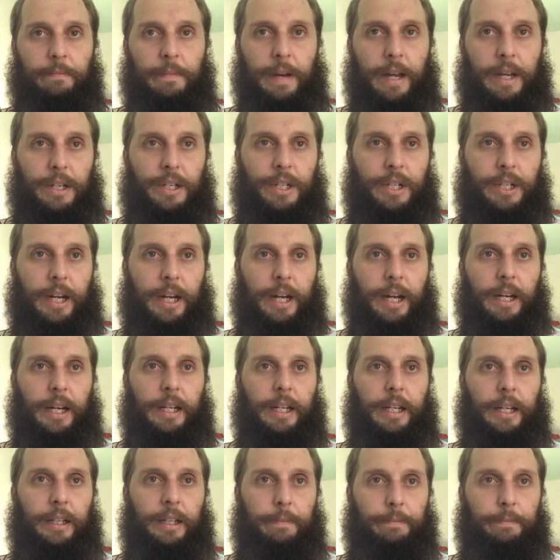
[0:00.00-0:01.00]

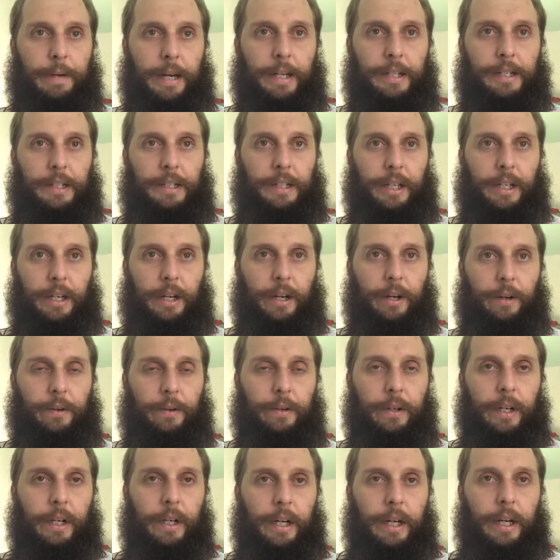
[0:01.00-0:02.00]
Meshach, and
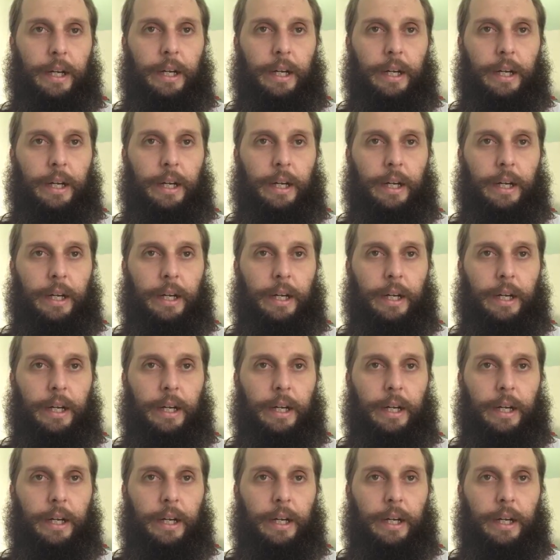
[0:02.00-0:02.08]
Abednego.